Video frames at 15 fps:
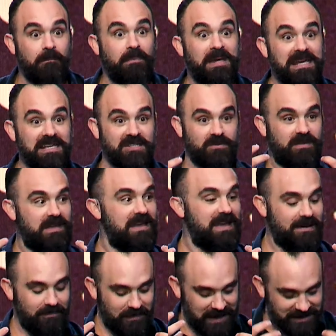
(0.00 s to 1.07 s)
peace with
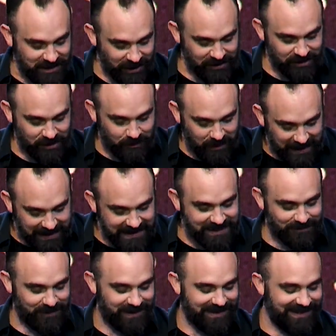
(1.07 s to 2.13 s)
him, but it's also
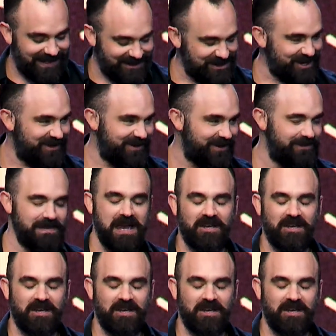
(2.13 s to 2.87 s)
peace with each other.